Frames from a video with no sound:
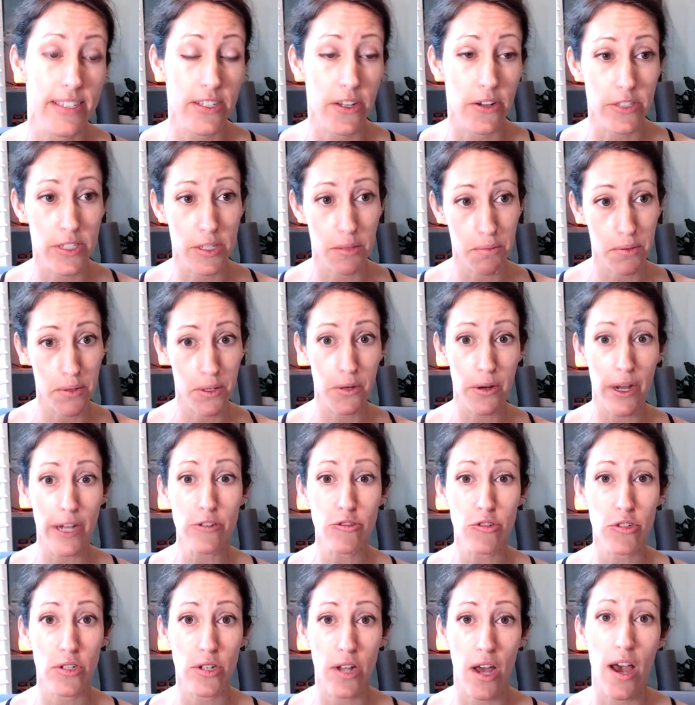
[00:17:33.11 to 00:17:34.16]
So it's a
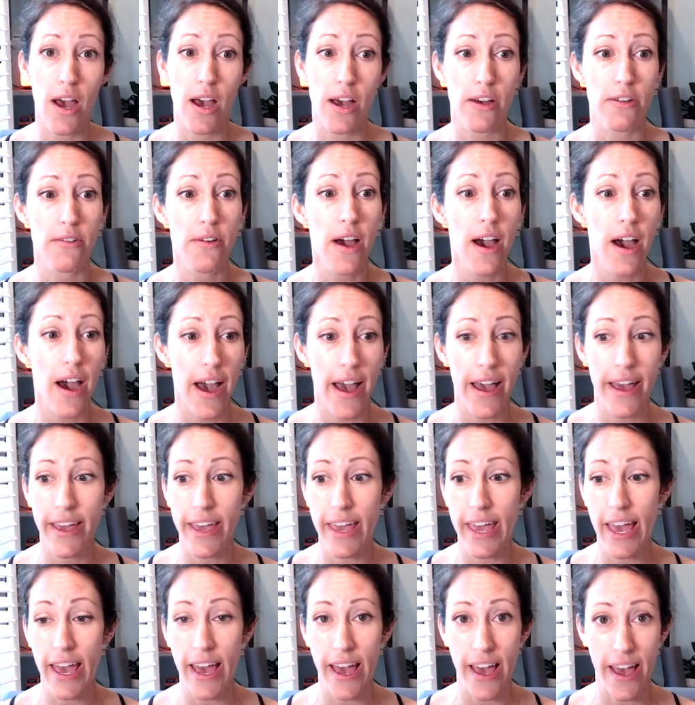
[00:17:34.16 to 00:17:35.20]
progression of
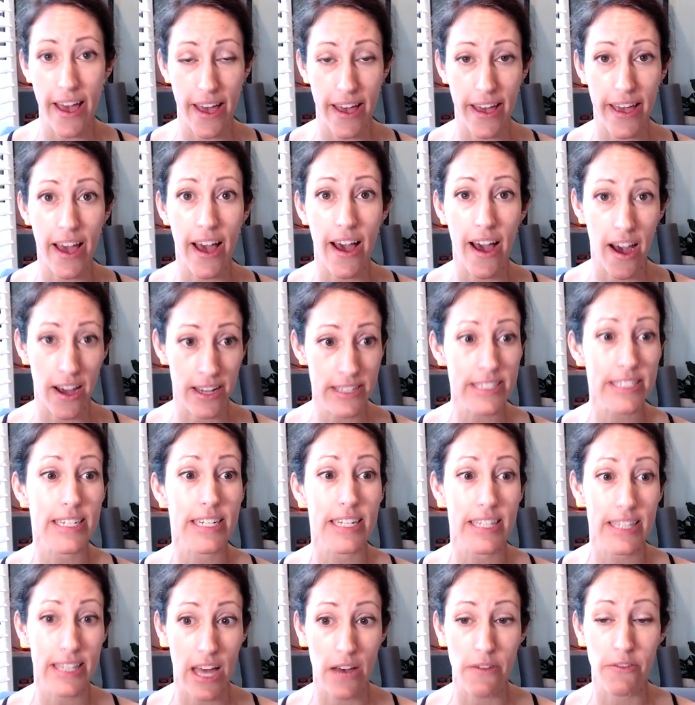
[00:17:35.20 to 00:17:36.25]
high uh,
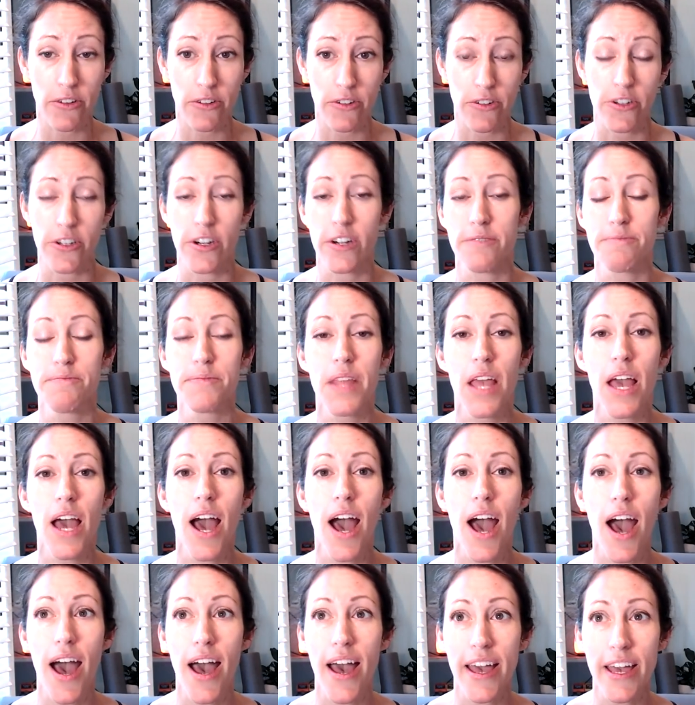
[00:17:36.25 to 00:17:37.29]
oxidant level or
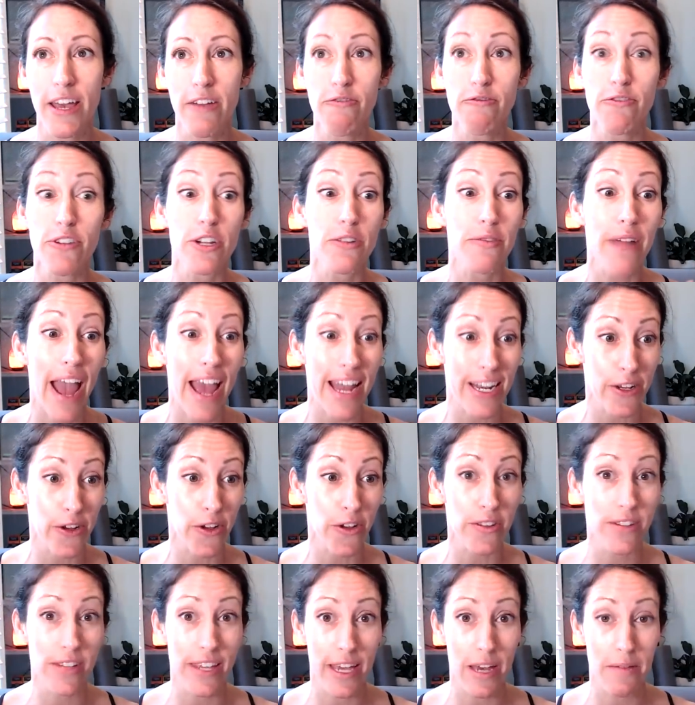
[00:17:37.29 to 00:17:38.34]
high free
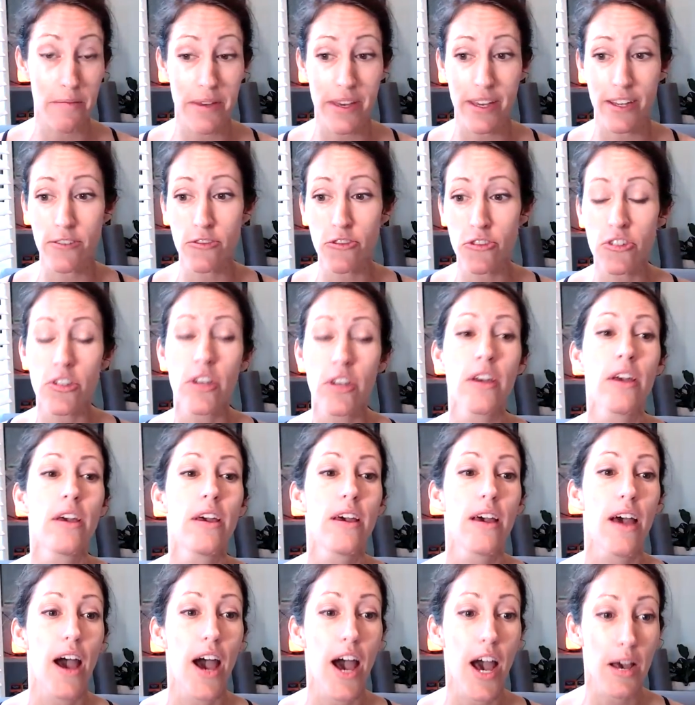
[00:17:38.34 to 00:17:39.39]
radical damage,
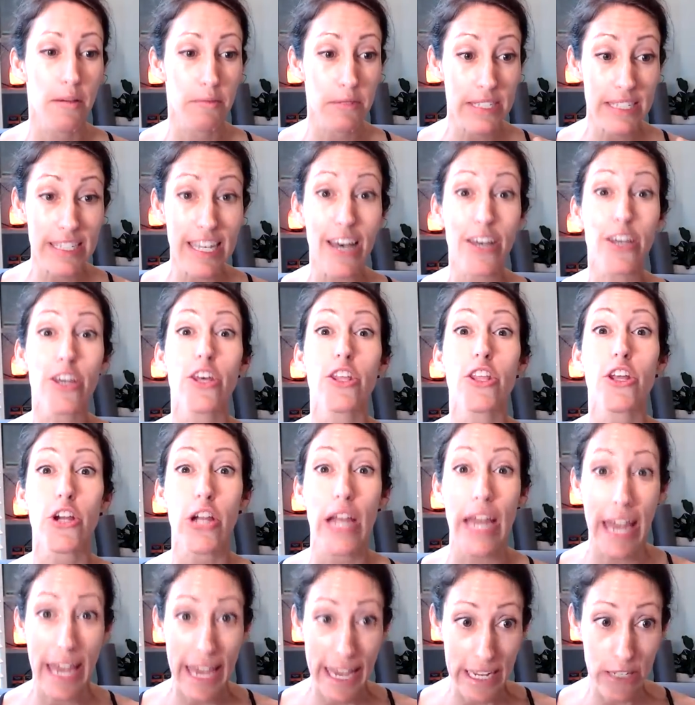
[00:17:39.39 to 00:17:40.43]
um, cellular
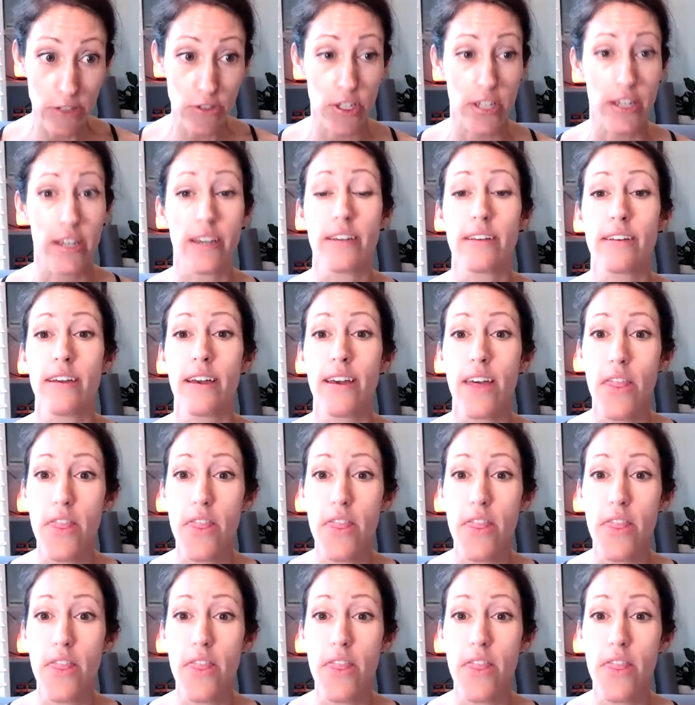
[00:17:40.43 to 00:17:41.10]
aging.